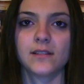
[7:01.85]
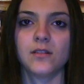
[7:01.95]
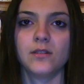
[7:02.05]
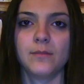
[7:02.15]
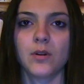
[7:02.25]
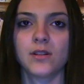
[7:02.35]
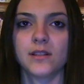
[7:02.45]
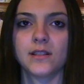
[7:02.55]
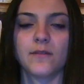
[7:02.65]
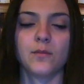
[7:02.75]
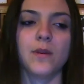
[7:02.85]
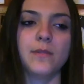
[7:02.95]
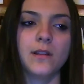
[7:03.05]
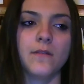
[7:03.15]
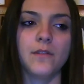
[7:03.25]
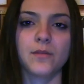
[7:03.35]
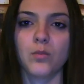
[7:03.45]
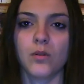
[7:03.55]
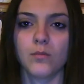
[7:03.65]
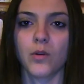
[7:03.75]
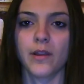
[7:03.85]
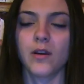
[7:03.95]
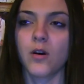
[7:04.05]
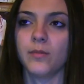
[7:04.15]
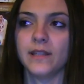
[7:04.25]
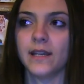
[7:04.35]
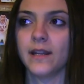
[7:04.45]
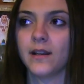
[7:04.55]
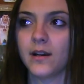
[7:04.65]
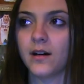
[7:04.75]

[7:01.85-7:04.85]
the only person that's ever made me love the sport more than Kobe did.